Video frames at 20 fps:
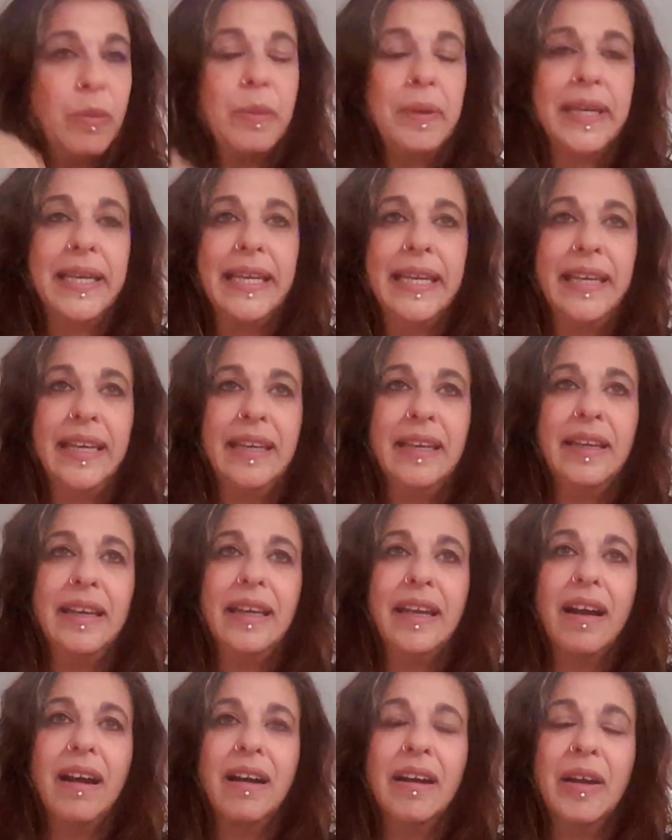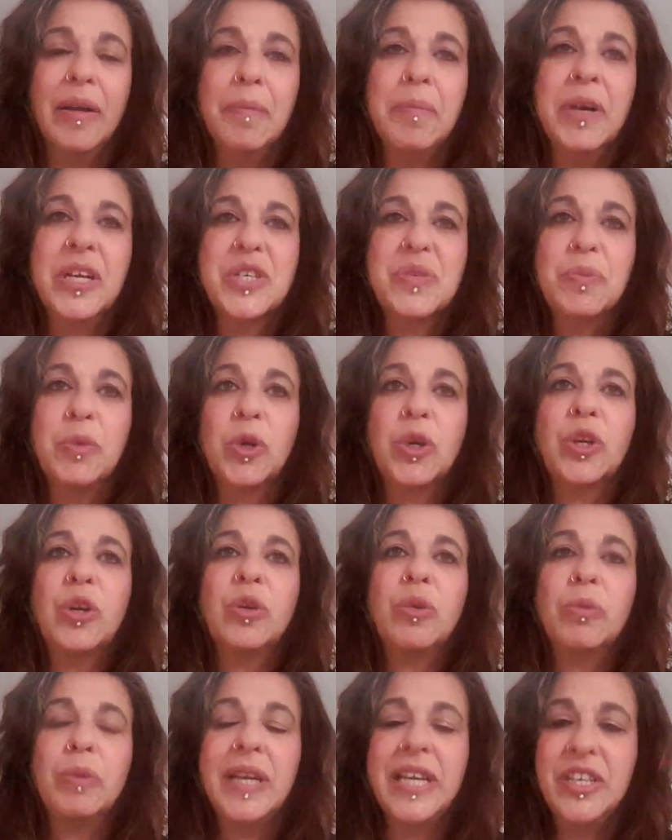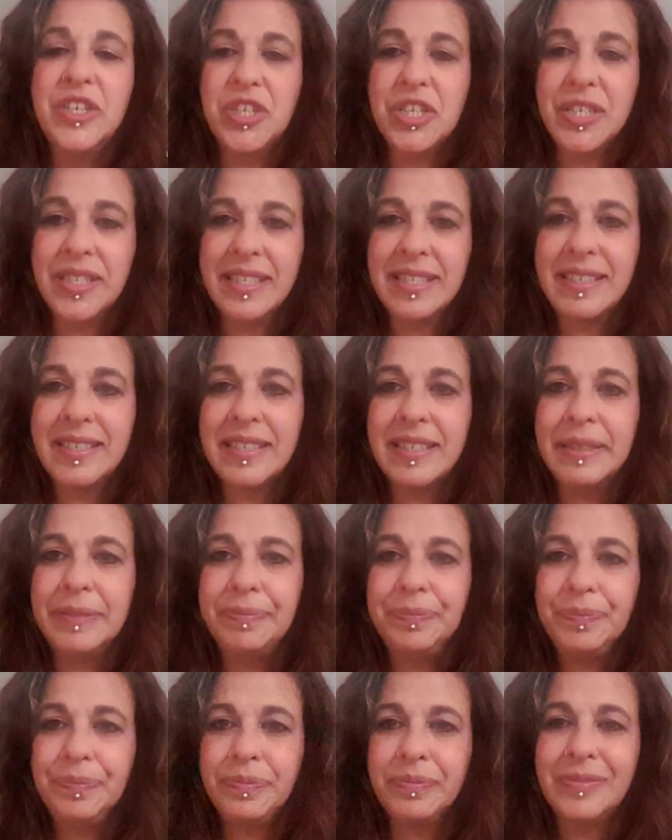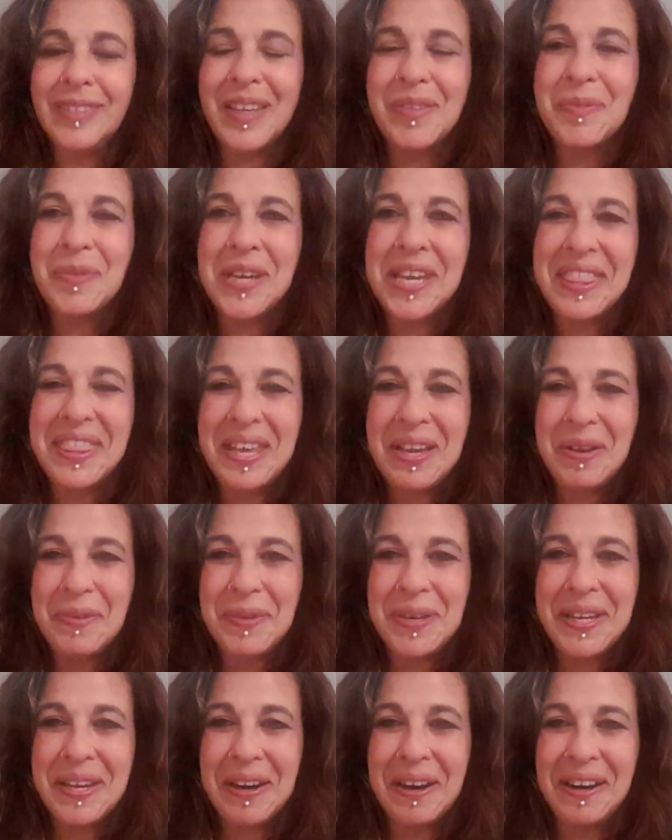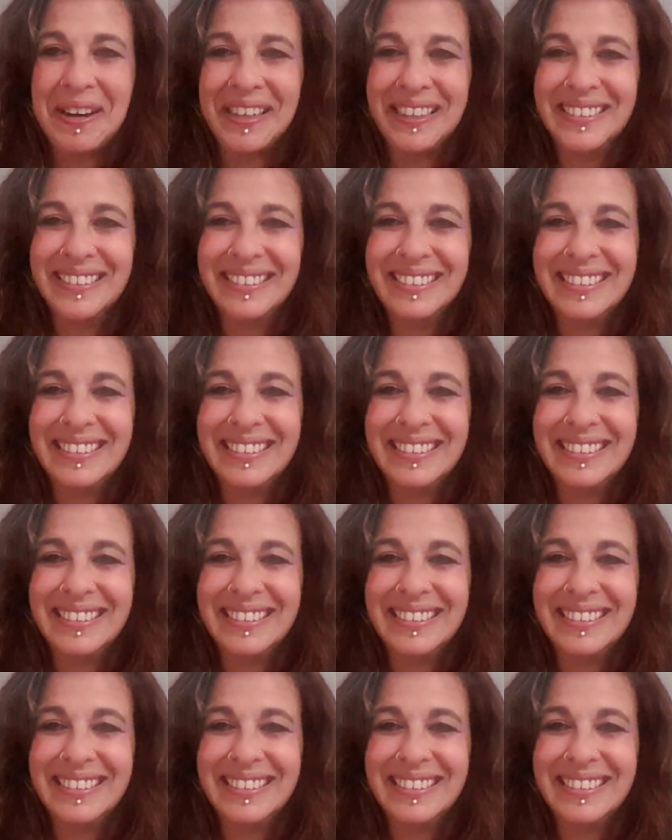we are much more courageous than we think we are